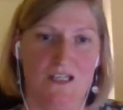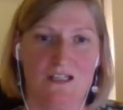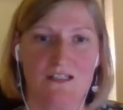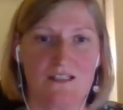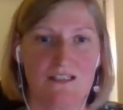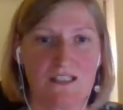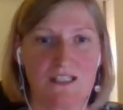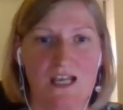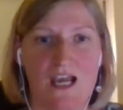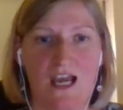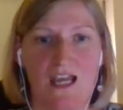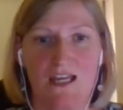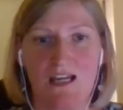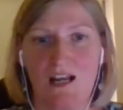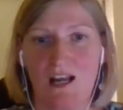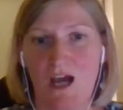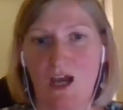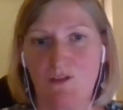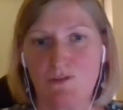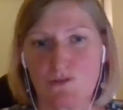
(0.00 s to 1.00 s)
So,
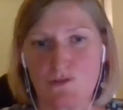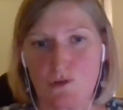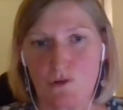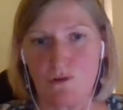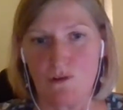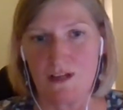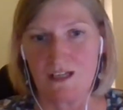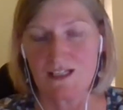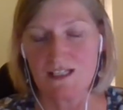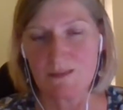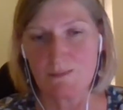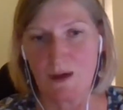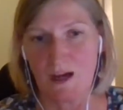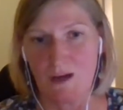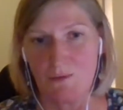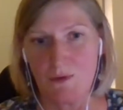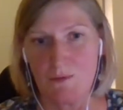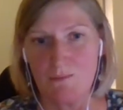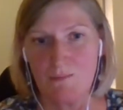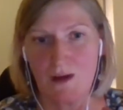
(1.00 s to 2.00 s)
you know, I wouldn't necessarily
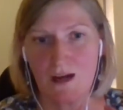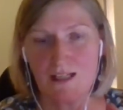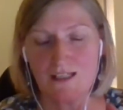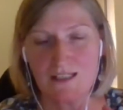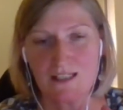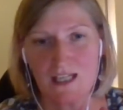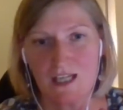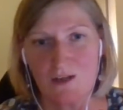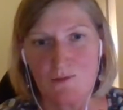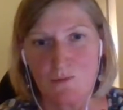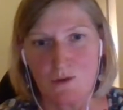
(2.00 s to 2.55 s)
want to see